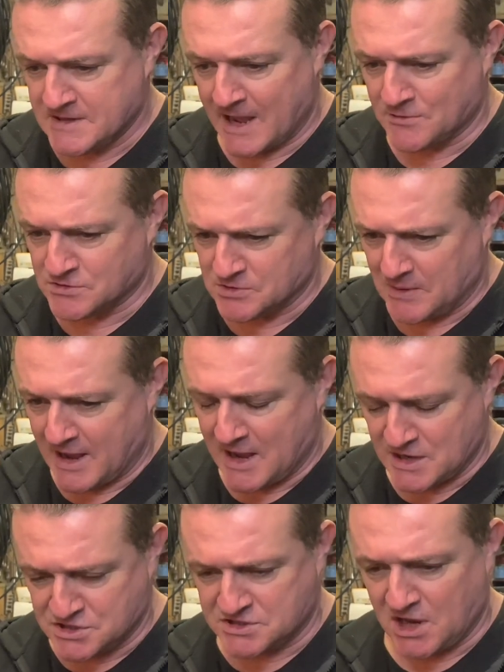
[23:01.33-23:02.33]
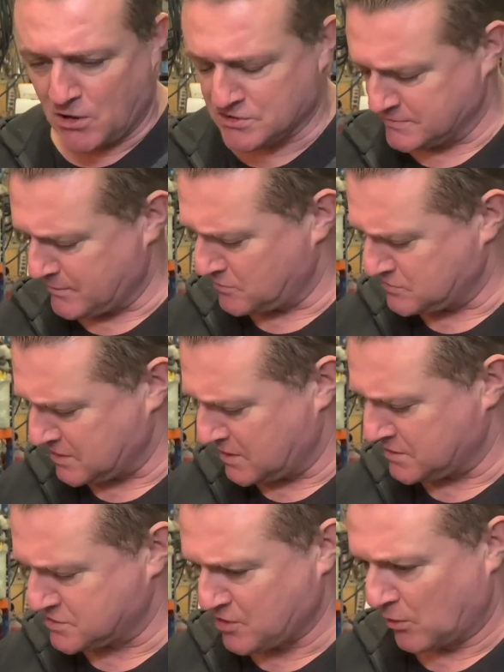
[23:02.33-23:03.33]
down to our starter
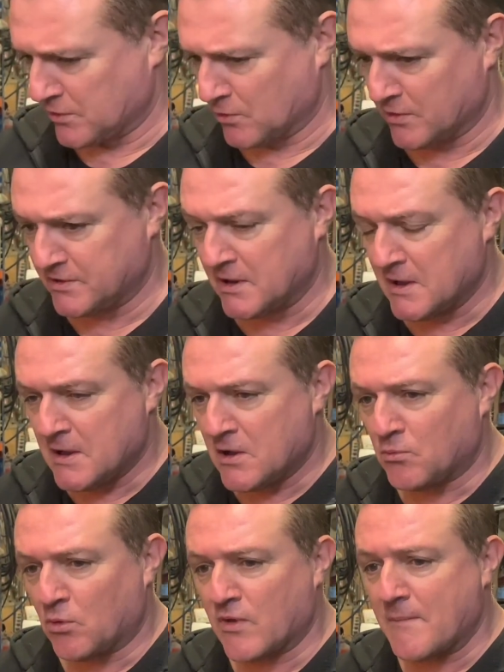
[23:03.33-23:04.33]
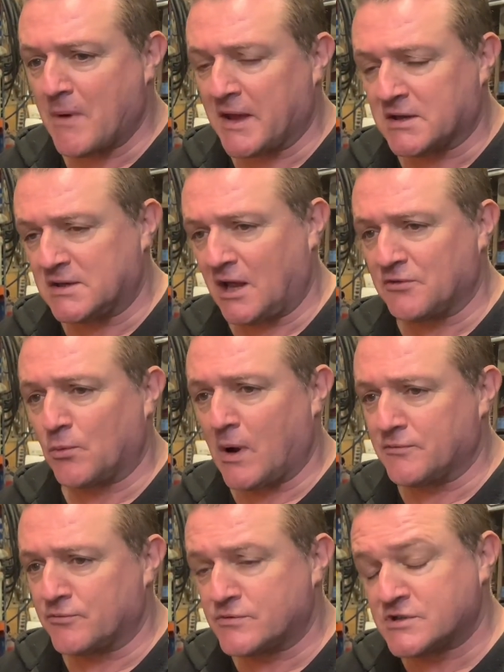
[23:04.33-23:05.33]
motor solenoid. We'll then make another
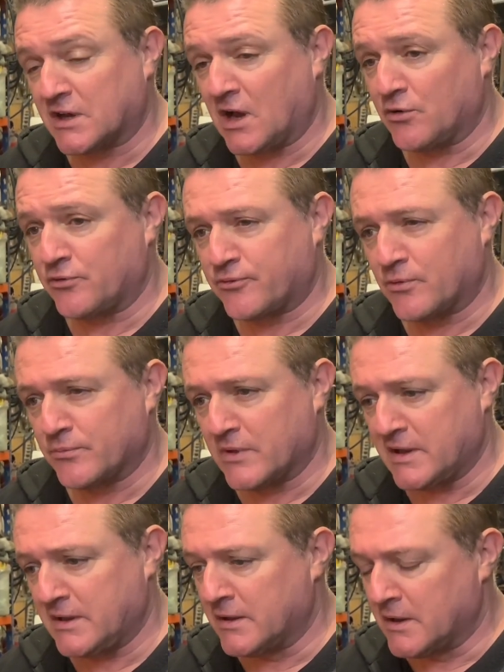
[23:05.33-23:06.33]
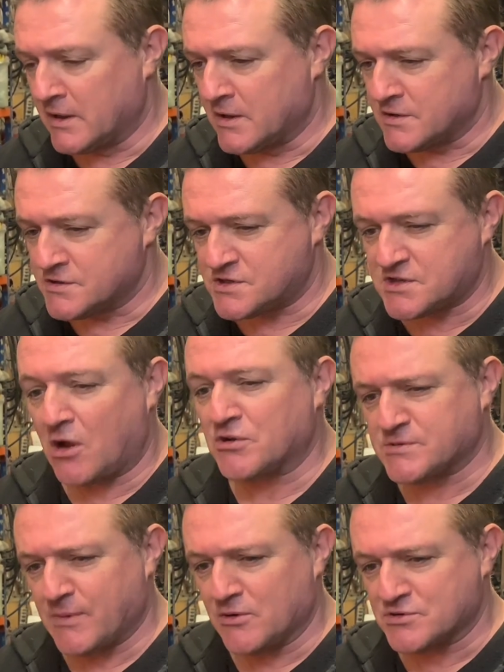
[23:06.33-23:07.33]
one to go from the
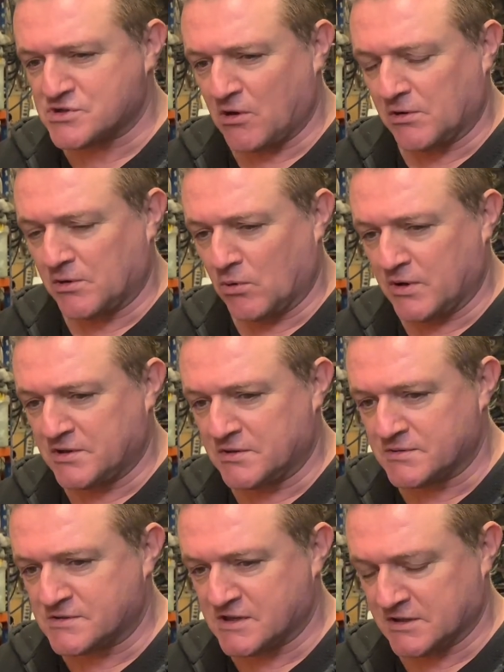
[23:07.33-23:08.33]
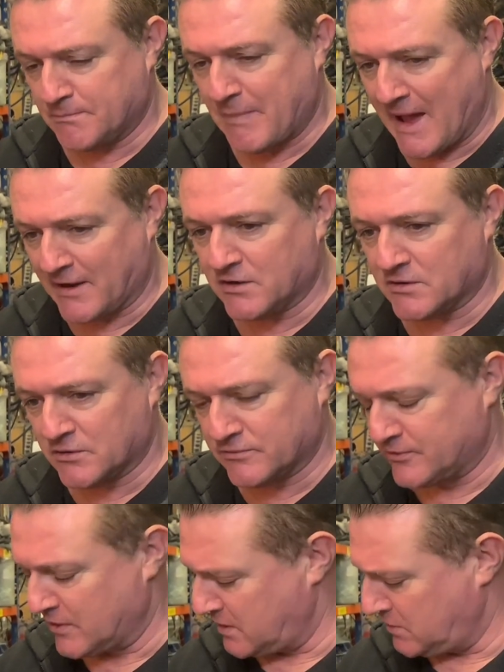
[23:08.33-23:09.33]
starter motor solenoid to the back
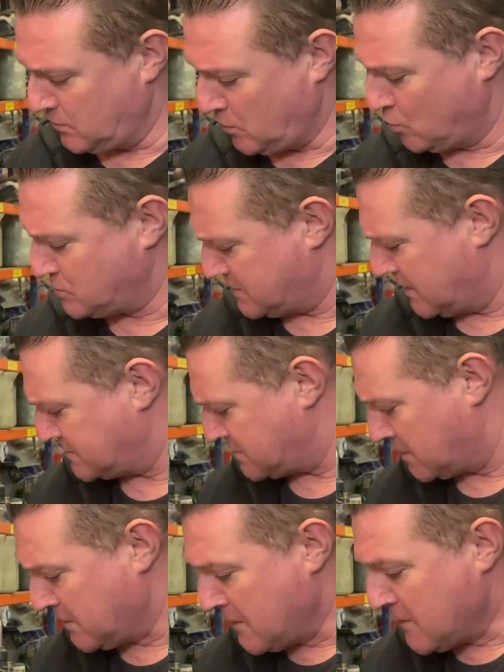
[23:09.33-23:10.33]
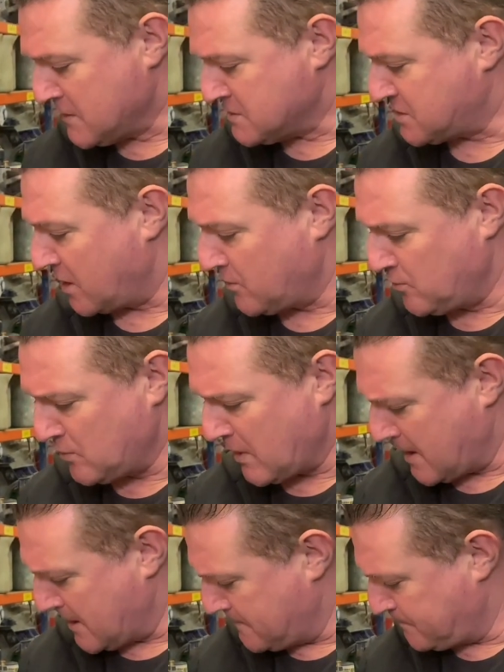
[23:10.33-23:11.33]
of the alternator.
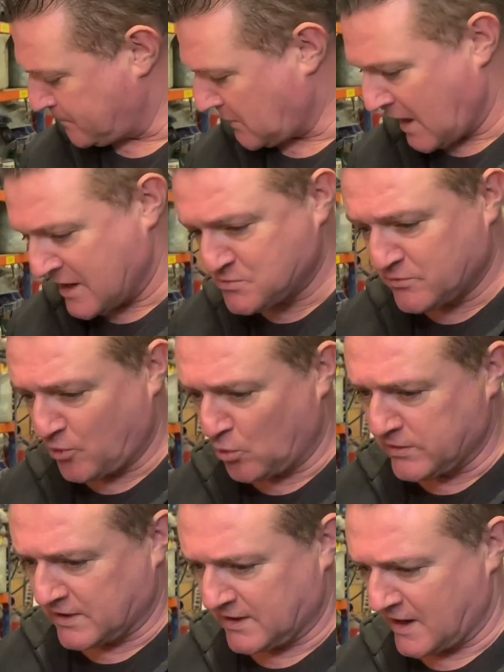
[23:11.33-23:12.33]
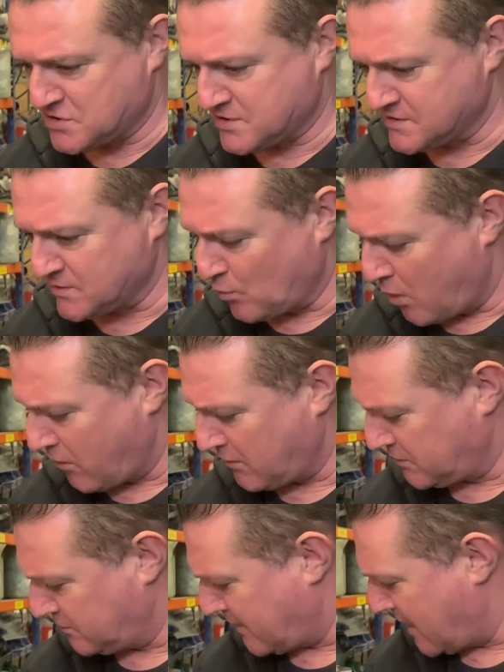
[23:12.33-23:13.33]
So as with all the connections and wiring
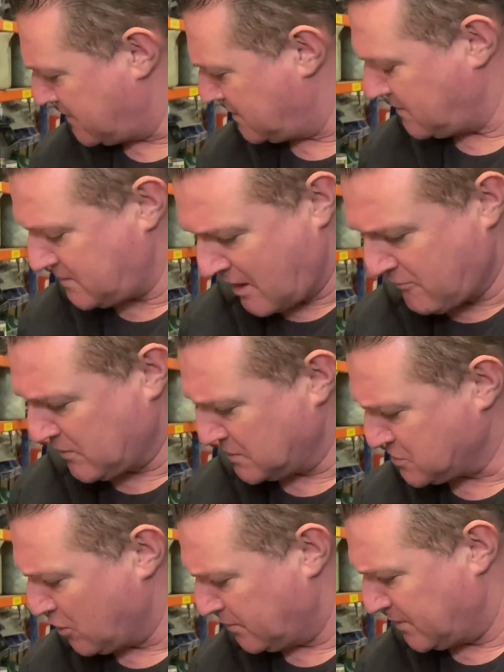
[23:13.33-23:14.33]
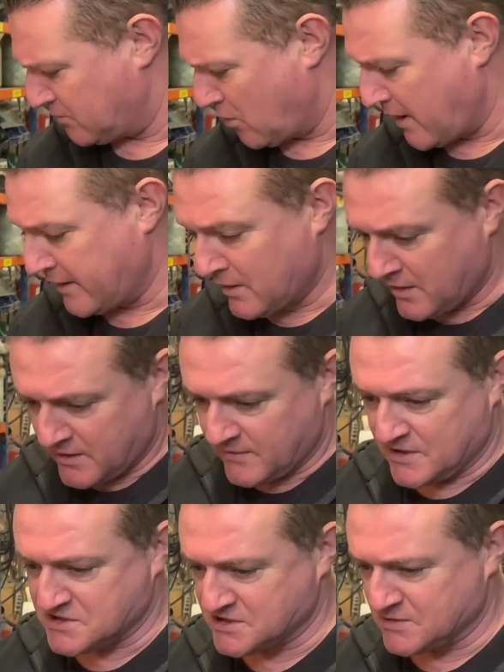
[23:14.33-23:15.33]
on the van, everything's got to be right.
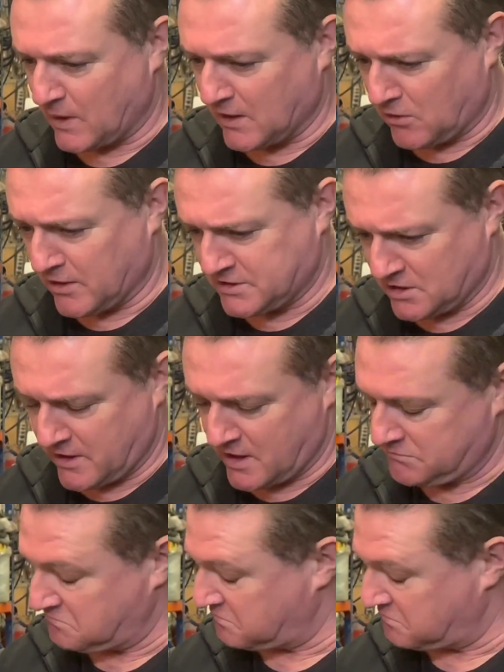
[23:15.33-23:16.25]
This is the way I do it.